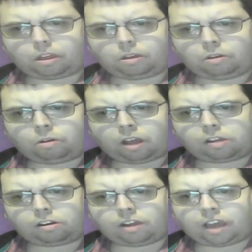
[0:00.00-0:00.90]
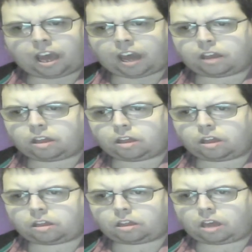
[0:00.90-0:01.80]
Who actually acts as
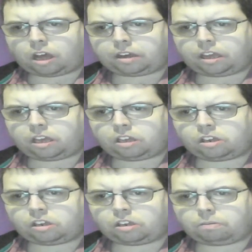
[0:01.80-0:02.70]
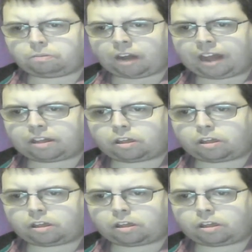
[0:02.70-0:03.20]
his guardian rat